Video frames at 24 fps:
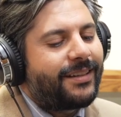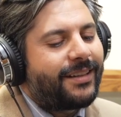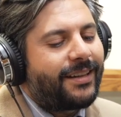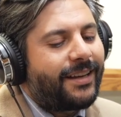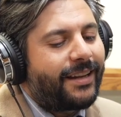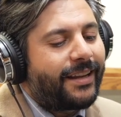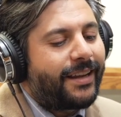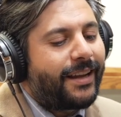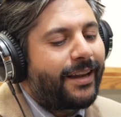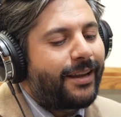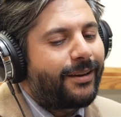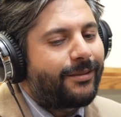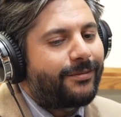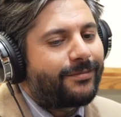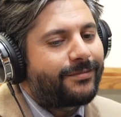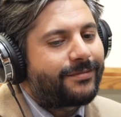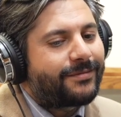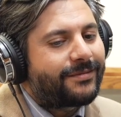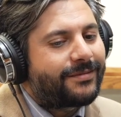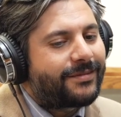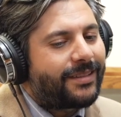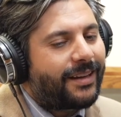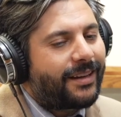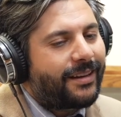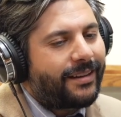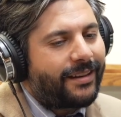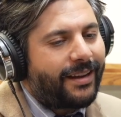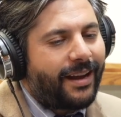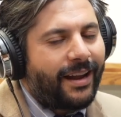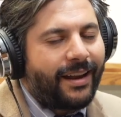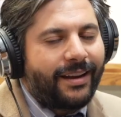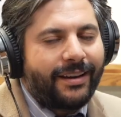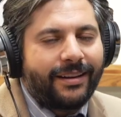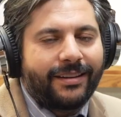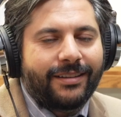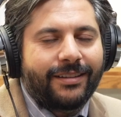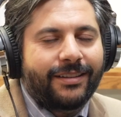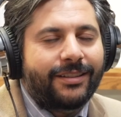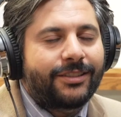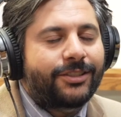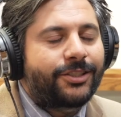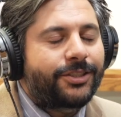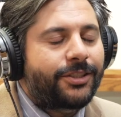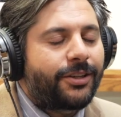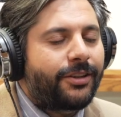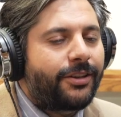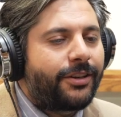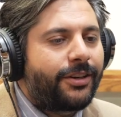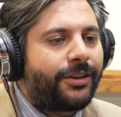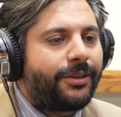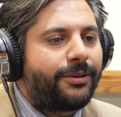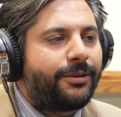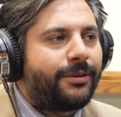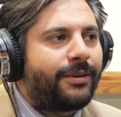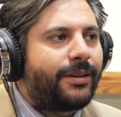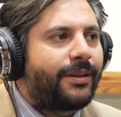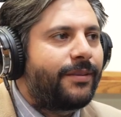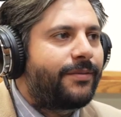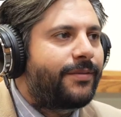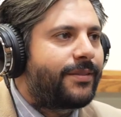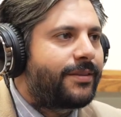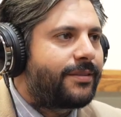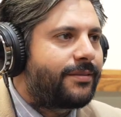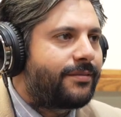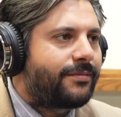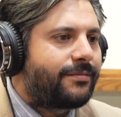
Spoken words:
again, I assure you, if